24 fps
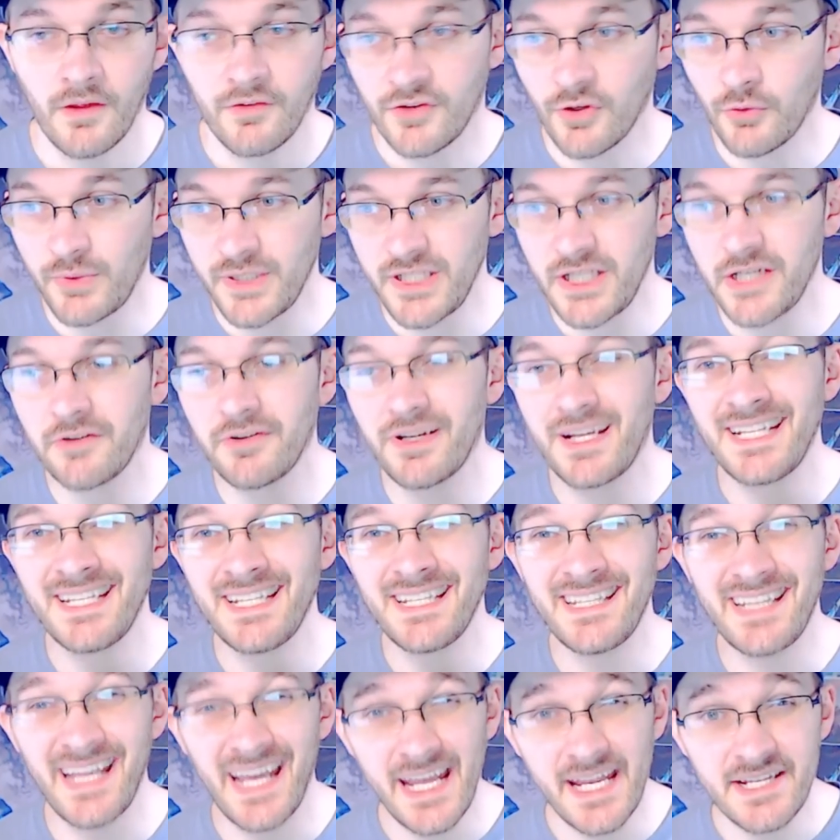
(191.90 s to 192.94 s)
So when you're
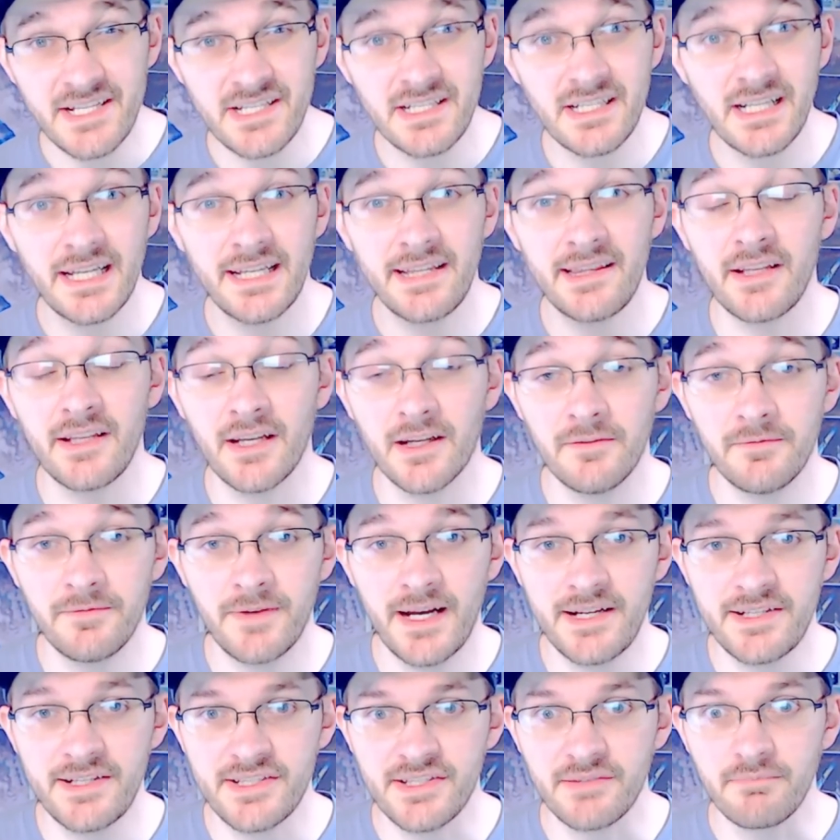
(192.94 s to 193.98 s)
engaging in
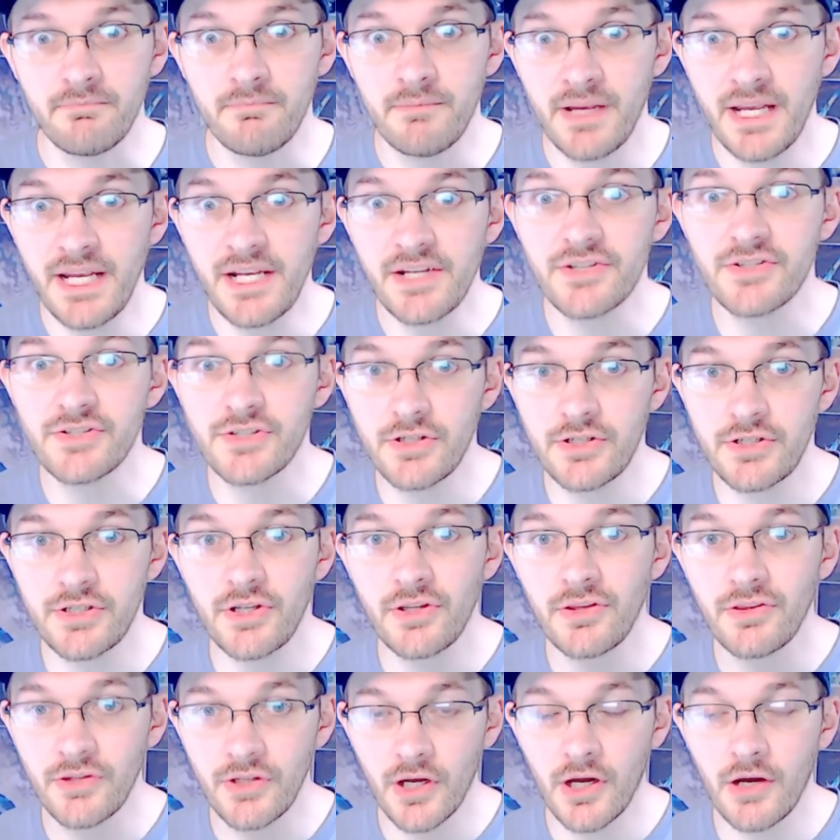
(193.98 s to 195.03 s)
gunfights, make sure you
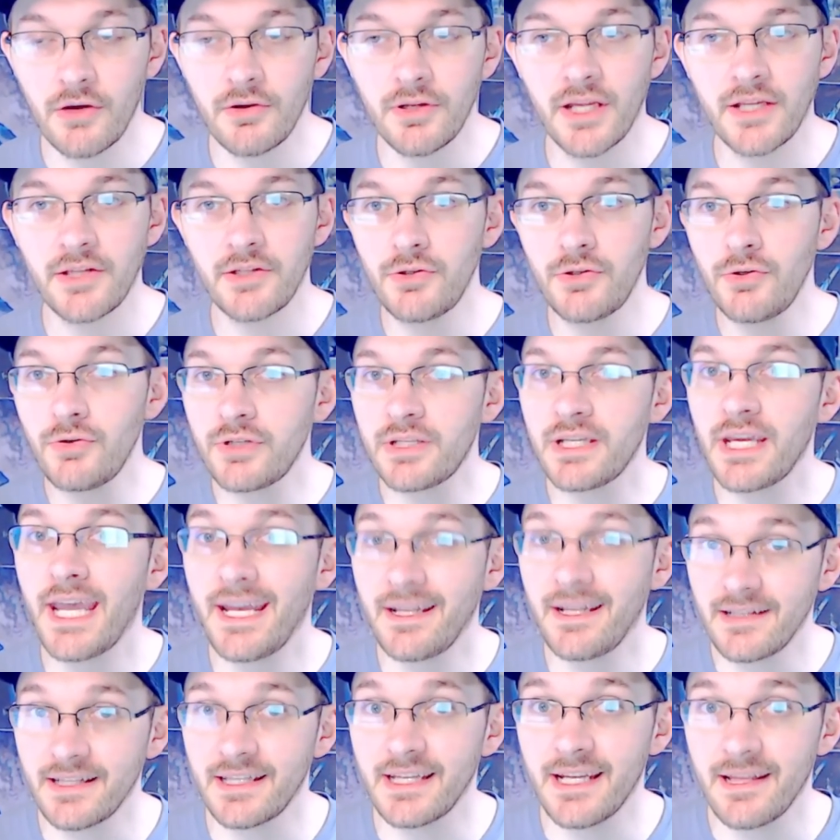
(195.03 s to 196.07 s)
know that you
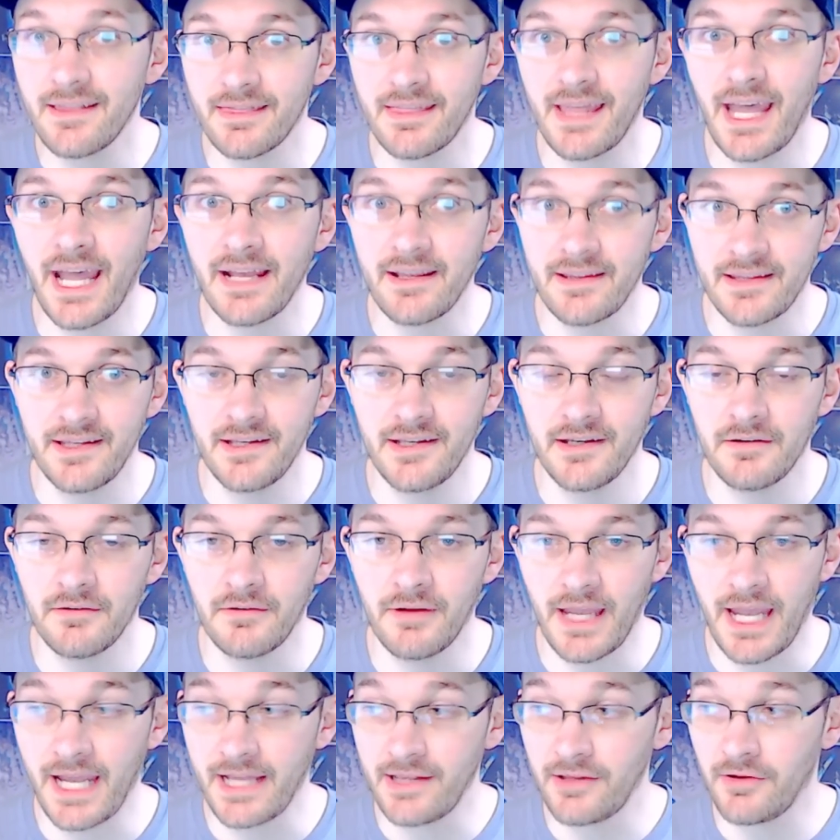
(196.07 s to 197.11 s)
can get that kill,
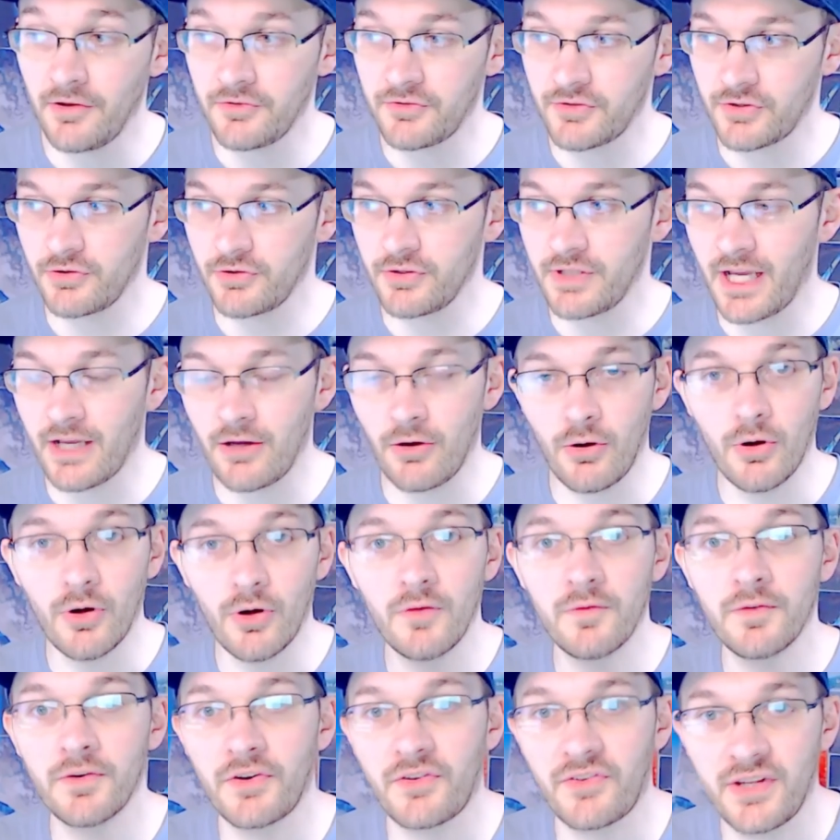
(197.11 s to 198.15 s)
and also you're not
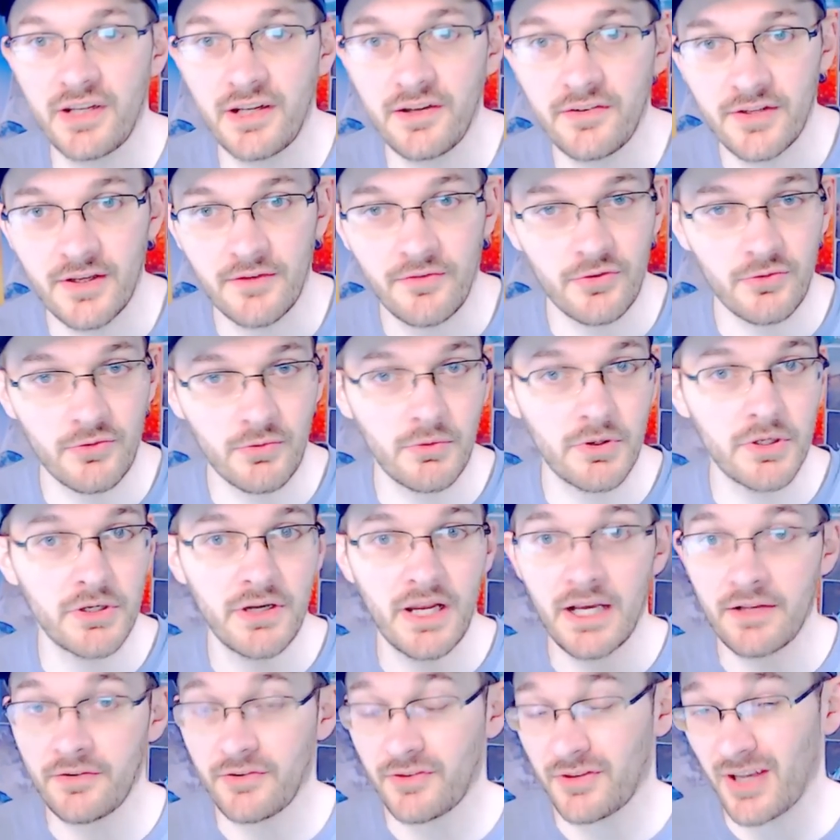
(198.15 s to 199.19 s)
overextending yourself, throwing your
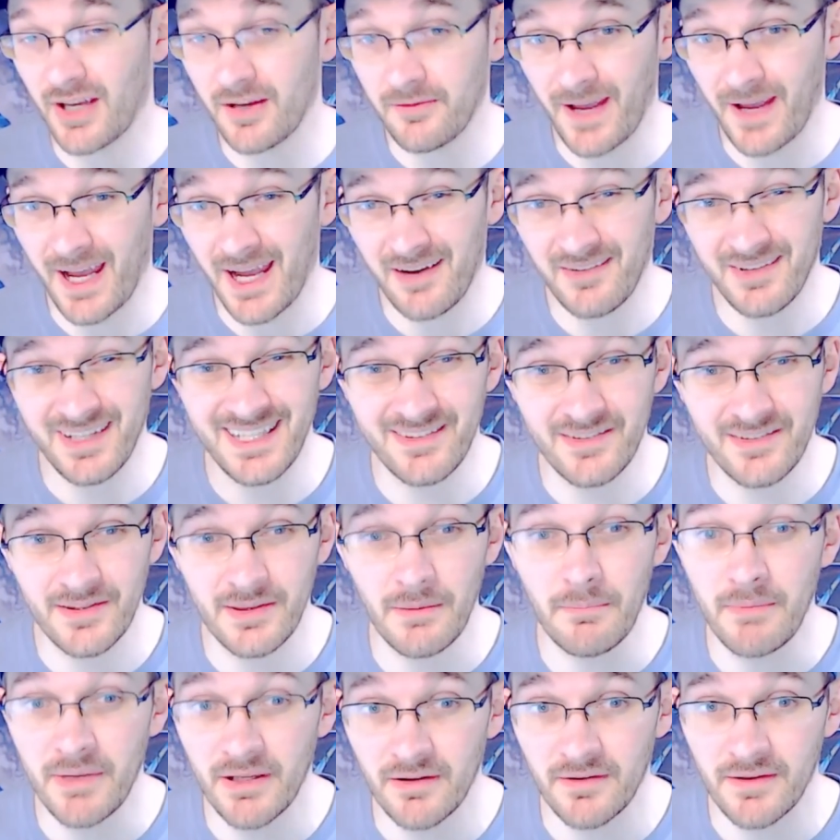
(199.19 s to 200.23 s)
ass off out into the
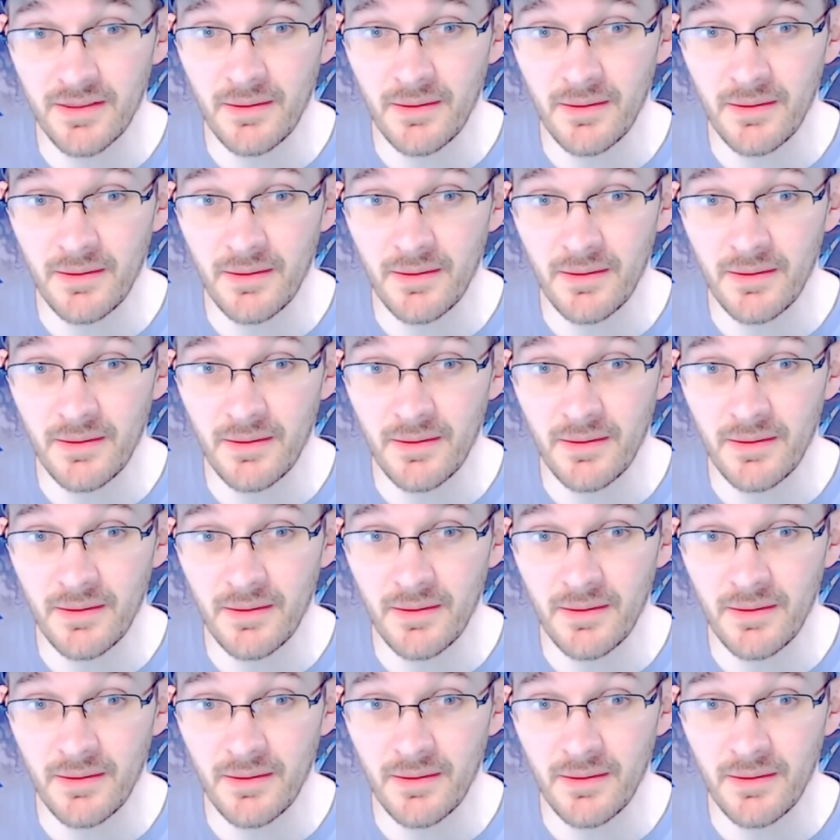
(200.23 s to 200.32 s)
middle of the